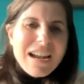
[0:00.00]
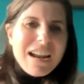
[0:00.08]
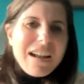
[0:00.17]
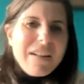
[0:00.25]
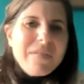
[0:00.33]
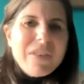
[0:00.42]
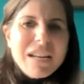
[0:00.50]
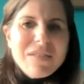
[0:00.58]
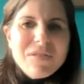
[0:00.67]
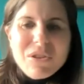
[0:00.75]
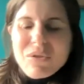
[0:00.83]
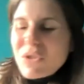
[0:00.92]
And that
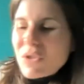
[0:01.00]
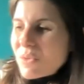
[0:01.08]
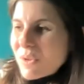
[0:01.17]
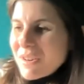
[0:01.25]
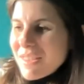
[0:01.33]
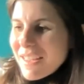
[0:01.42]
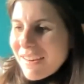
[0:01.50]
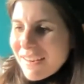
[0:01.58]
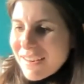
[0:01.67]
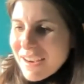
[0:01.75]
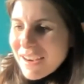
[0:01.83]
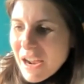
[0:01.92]
even those who were
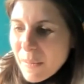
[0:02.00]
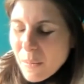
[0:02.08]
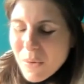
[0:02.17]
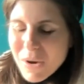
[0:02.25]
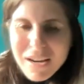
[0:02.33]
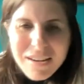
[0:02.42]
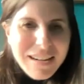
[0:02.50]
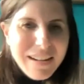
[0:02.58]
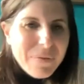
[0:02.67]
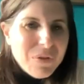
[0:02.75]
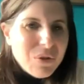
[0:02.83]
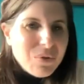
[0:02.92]
there, we didn't
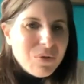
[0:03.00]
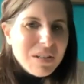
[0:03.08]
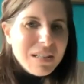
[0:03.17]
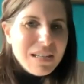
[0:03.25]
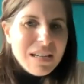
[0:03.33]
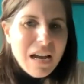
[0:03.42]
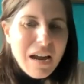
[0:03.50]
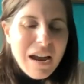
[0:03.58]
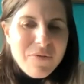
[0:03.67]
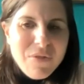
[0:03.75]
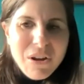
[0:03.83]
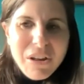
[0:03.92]
get to really,
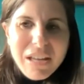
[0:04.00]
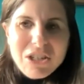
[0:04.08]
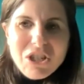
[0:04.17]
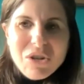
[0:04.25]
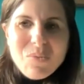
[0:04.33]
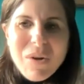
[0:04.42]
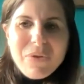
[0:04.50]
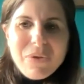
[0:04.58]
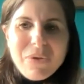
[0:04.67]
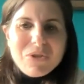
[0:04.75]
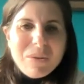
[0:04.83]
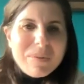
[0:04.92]
I felt like she went
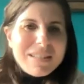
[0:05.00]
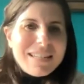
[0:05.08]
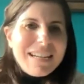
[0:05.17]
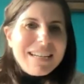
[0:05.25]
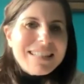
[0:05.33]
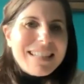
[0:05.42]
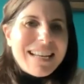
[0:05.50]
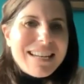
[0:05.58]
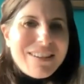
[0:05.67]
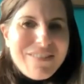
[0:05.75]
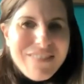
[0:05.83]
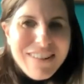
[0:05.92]
through some of the texts
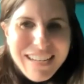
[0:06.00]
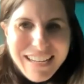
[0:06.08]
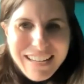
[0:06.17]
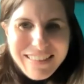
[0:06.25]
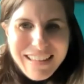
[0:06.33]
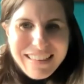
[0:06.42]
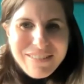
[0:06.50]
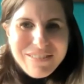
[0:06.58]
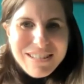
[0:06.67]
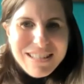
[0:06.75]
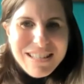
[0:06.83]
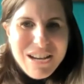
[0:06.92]
kind of quick and that there
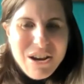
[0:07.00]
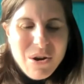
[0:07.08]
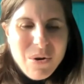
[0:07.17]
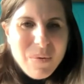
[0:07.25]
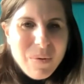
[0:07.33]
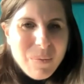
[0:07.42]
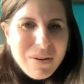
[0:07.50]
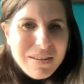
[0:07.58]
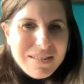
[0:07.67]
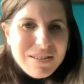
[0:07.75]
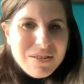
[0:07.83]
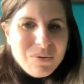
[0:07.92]
was
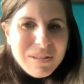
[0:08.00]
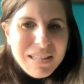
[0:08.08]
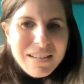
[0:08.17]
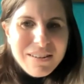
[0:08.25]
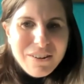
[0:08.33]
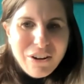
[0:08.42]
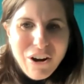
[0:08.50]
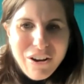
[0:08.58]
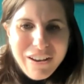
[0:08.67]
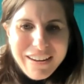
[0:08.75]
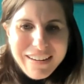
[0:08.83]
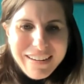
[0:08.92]
what to linger
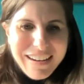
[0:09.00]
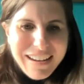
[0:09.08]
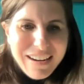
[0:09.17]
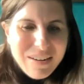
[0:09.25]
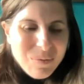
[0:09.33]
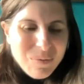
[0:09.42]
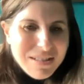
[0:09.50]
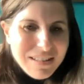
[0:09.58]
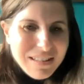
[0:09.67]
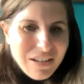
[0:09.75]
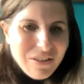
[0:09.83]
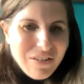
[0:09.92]
on and what to
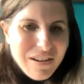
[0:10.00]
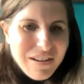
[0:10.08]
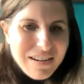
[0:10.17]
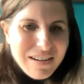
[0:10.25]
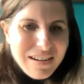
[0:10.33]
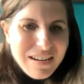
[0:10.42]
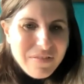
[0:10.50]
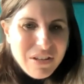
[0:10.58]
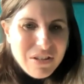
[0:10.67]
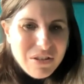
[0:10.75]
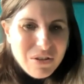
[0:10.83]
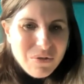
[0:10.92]
linger on in
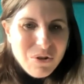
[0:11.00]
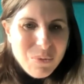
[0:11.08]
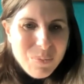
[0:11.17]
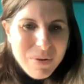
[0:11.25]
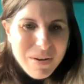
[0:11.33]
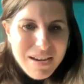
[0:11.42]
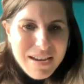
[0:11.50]
this group.